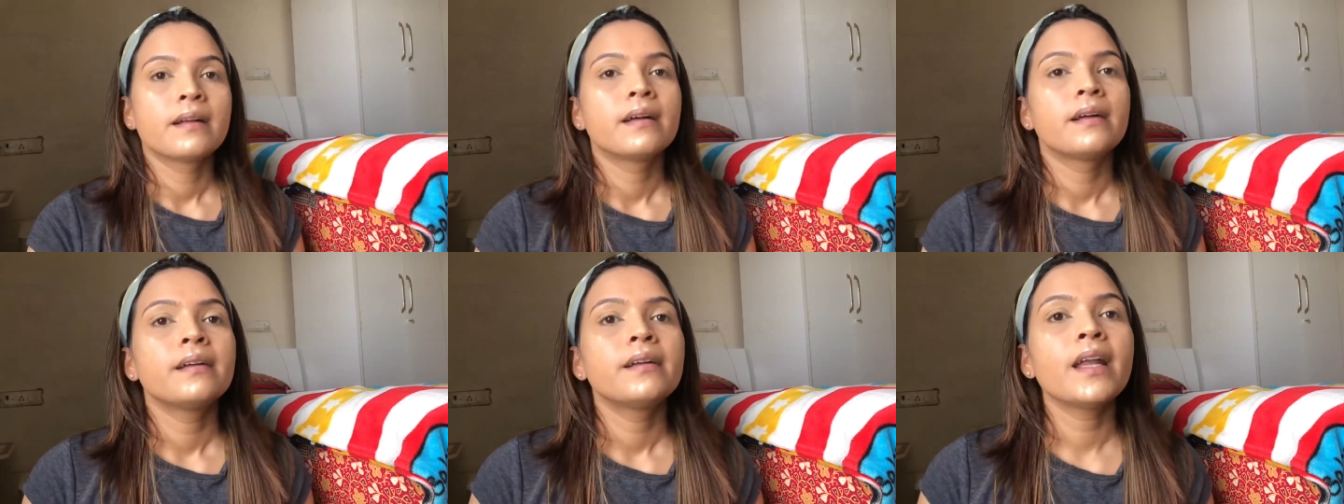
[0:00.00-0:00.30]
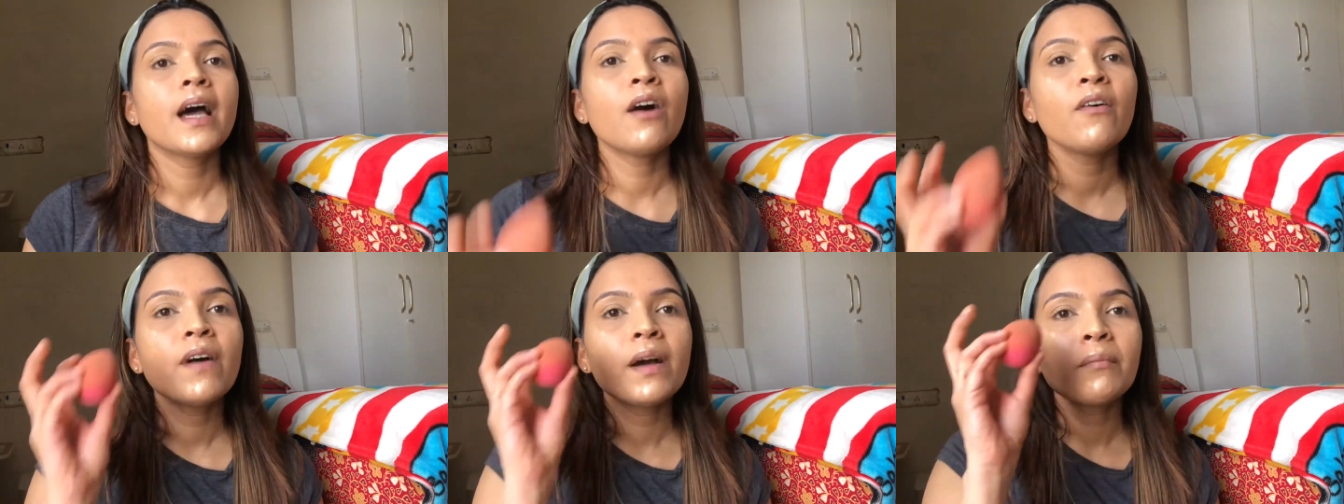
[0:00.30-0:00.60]

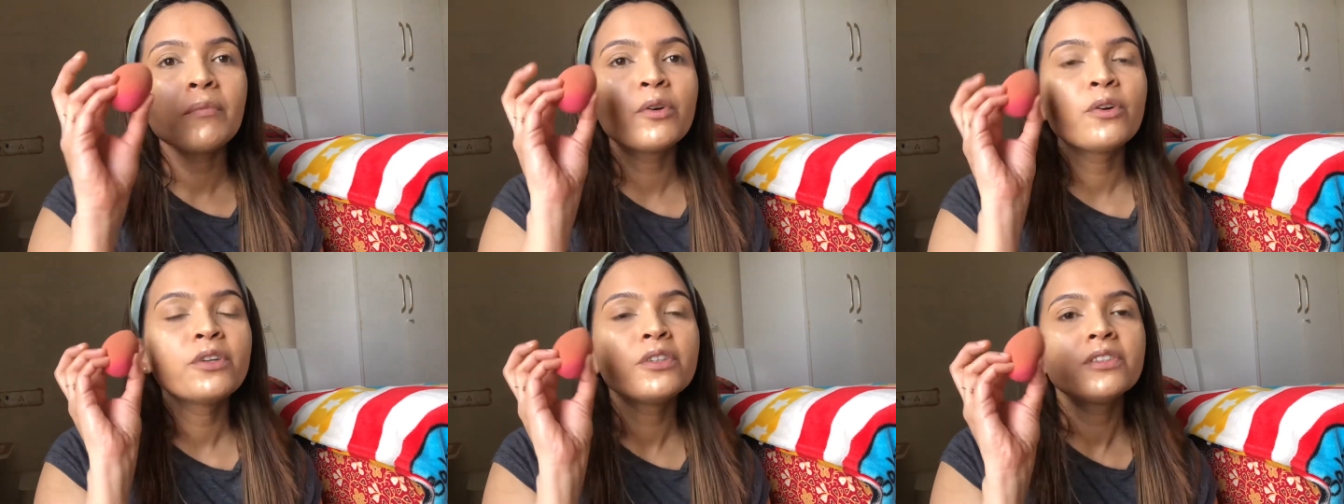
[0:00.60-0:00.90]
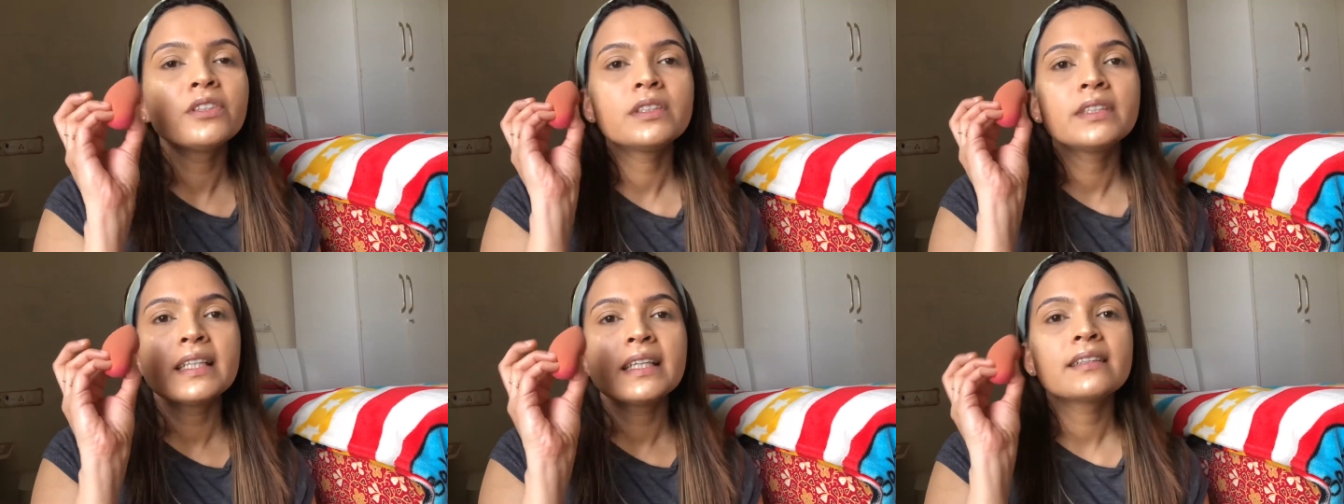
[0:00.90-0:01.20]
now I'm going
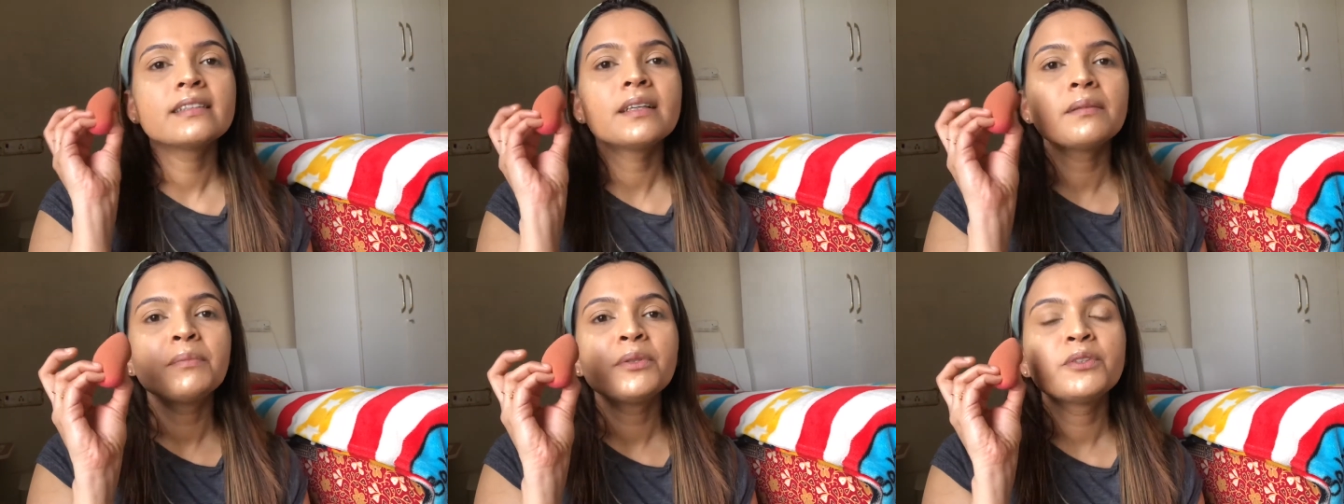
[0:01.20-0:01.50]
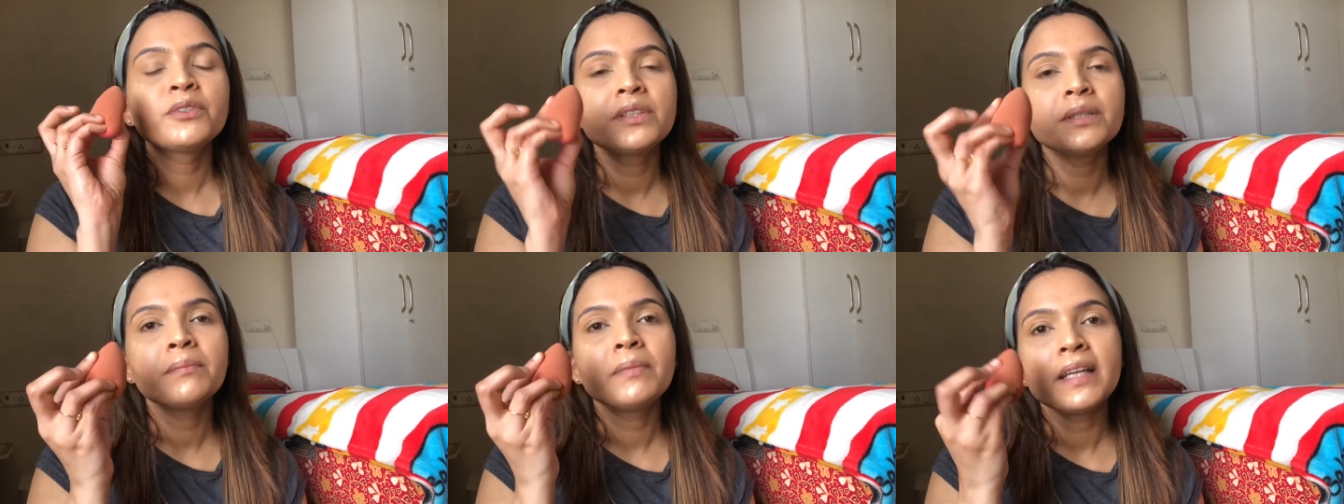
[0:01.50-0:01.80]
to take the
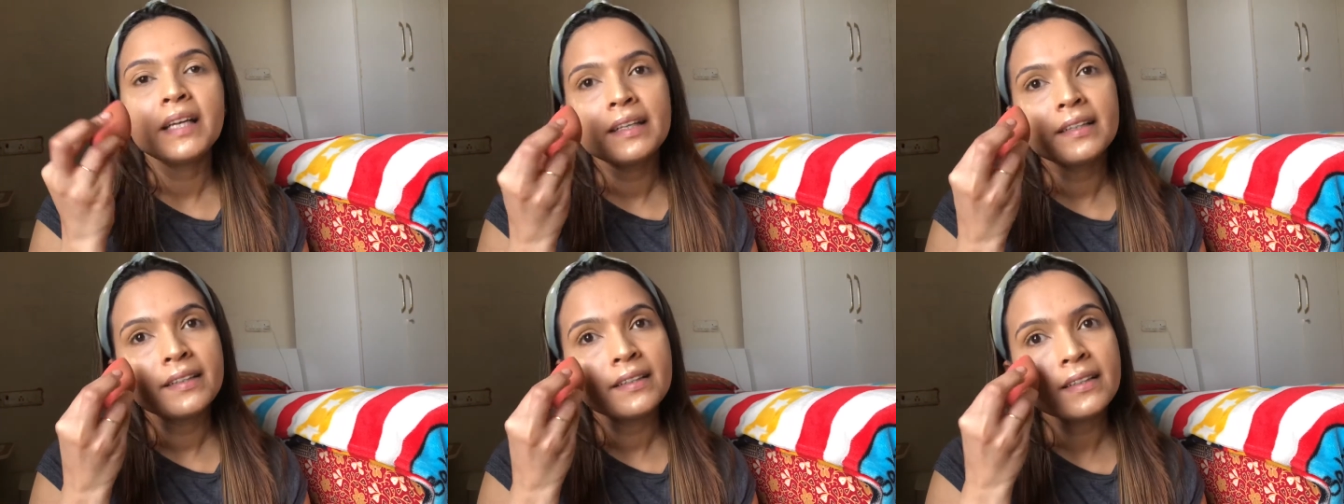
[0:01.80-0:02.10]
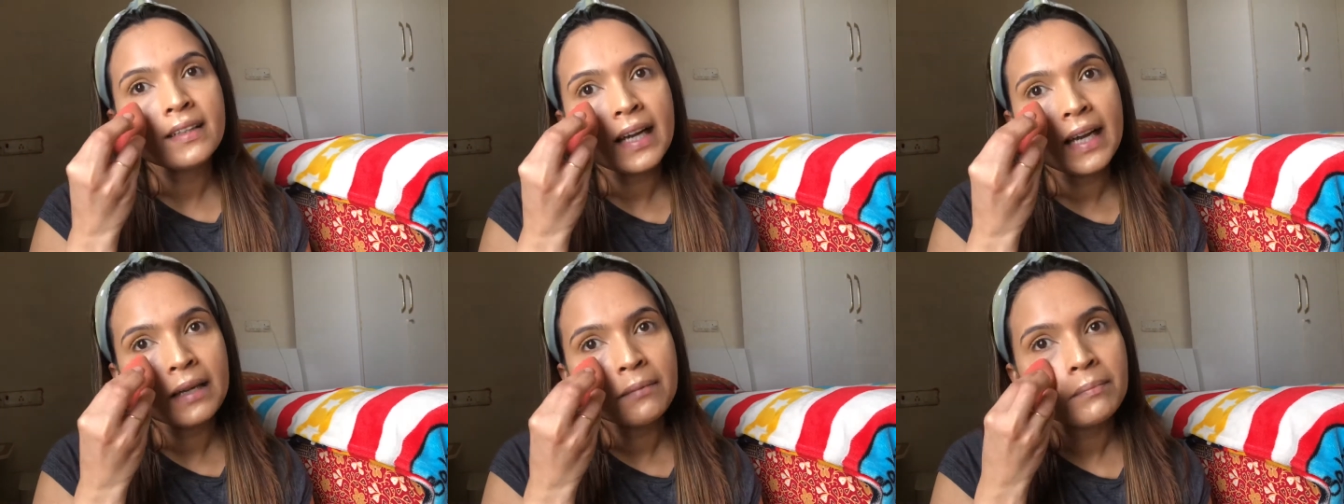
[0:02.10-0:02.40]
beauty
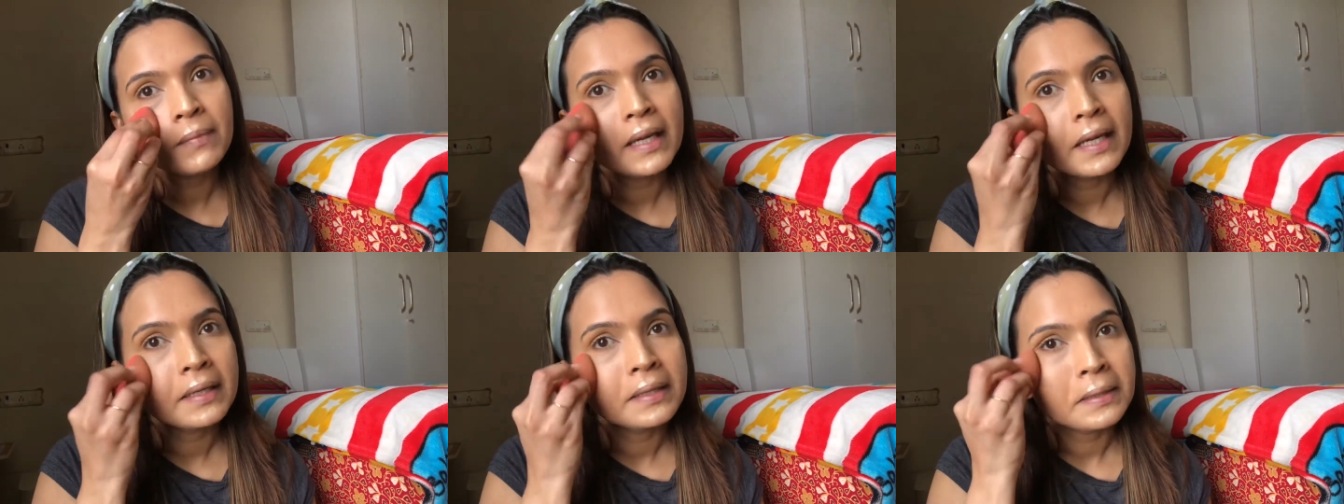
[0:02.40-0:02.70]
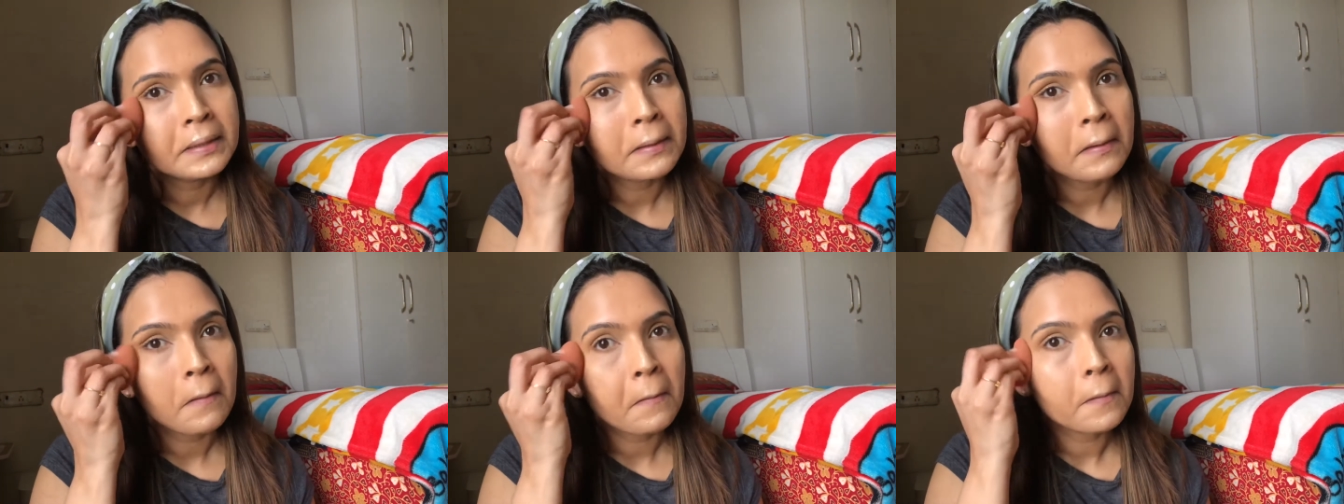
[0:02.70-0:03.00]
blender and blend
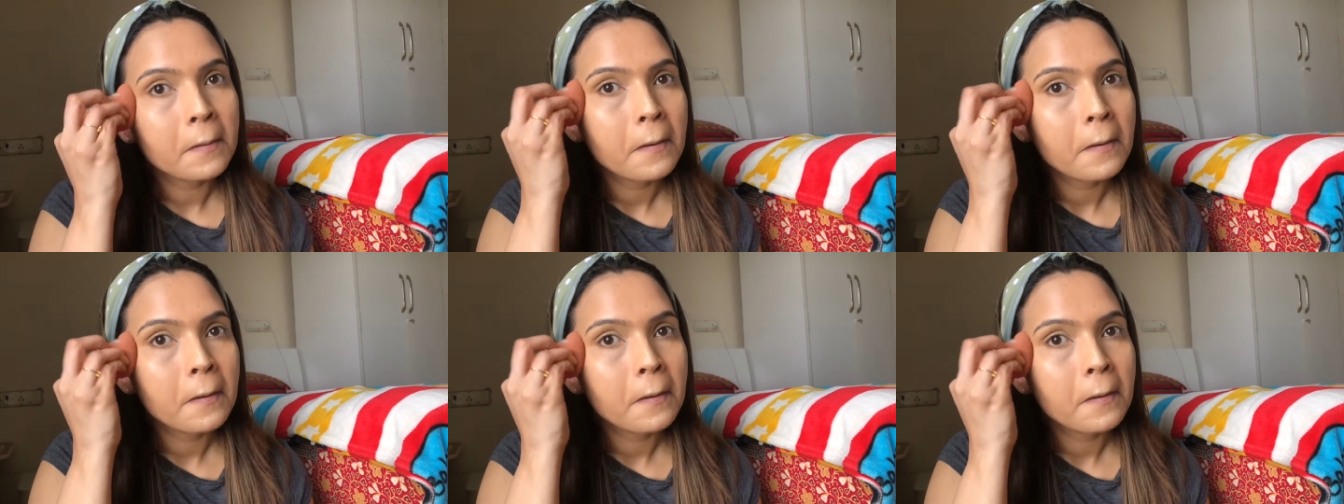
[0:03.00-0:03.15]
it out